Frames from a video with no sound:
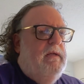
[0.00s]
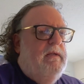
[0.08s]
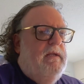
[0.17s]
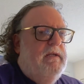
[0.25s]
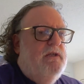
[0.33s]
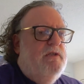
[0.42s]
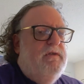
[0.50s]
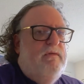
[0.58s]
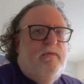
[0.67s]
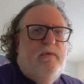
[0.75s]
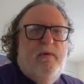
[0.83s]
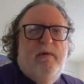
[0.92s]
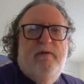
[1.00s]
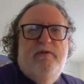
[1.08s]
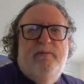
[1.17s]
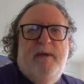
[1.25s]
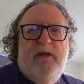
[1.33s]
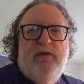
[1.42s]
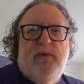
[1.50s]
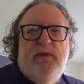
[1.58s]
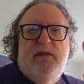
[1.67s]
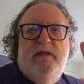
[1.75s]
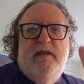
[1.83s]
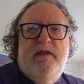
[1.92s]
edition for
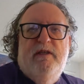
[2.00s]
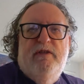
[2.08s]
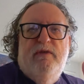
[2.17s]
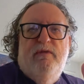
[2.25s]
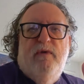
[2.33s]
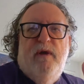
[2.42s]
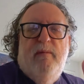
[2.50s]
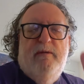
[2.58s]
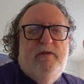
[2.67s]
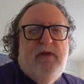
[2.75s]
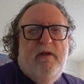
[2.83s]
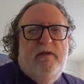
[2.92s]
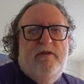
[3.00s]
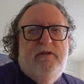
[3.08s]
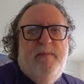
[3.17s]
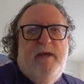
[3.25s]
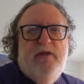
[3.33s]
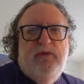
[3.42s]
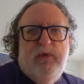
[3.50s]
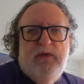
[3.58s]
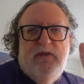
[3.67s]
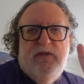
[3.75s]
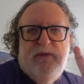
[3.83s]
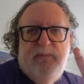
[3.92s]
Smashwords and the edition for Amazon.
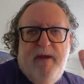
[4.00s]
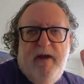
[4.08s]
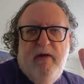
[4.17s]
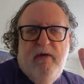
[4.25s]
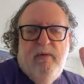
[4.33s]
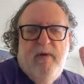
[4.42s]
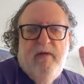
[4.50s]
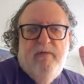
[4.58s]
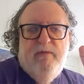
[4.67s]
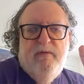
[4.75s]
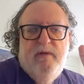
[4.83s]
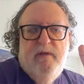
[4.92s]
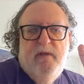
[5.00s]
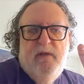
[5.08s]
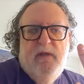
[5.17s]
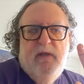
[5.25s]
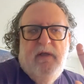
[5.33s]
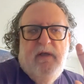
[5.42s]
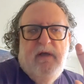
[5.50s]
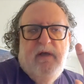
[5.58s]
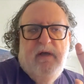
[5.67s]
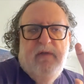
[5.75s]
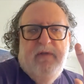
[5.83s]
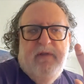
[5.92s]
Smashwords, there's a paragraph
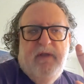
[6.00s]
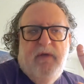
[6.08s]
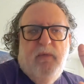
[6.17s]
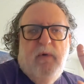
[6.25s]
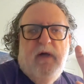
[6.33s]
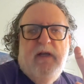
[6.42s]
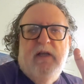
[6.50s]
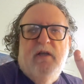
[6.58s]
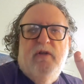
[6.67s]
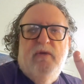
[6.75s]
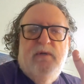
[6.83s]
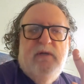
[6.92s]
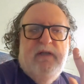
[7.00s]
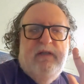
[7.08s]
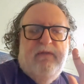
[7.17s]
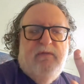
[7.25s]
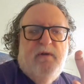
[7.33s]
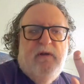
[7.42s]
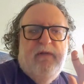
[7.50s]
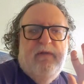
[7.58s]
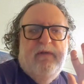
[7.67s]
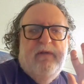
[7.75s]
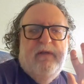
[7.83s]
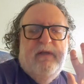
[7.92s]
that they want included at the start
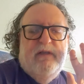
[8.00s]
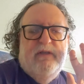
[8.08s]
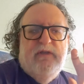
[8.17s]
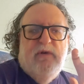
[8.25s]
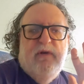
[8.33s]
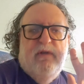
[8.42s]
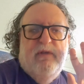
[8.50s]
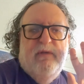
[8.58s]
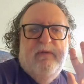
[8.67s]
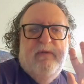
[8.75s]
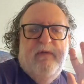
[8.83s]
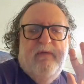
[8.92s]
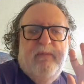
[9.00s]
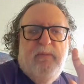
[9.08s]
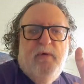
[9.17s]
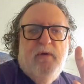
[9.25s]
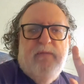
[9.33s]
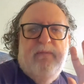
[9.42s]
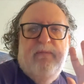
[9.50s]
of the book.